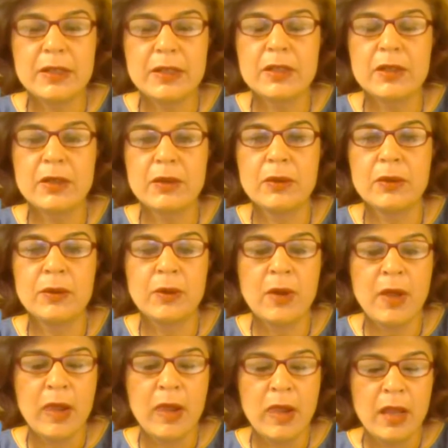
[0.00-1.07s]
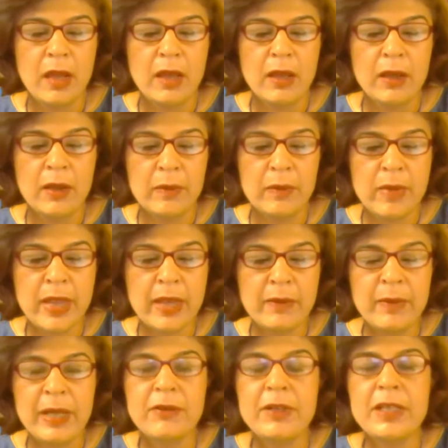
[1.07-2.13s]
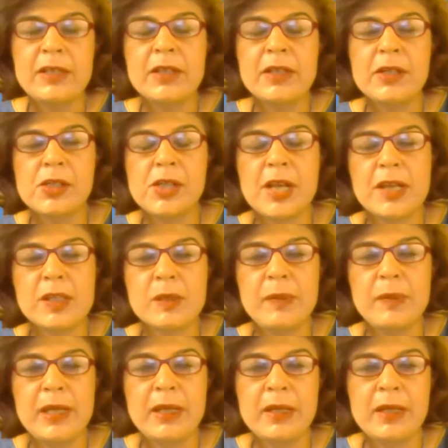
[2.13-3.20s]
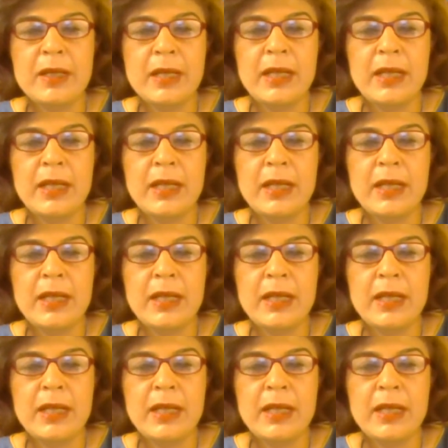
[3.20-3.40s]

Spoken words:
So, and my research has been